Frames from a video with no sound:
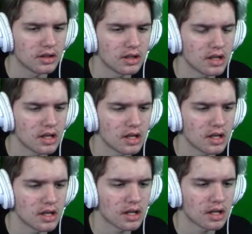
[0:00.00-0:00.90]

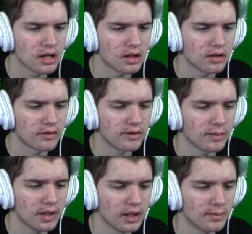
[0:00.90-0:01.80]
And fill
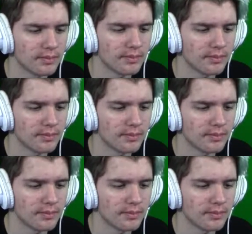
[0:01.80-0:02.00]
me up.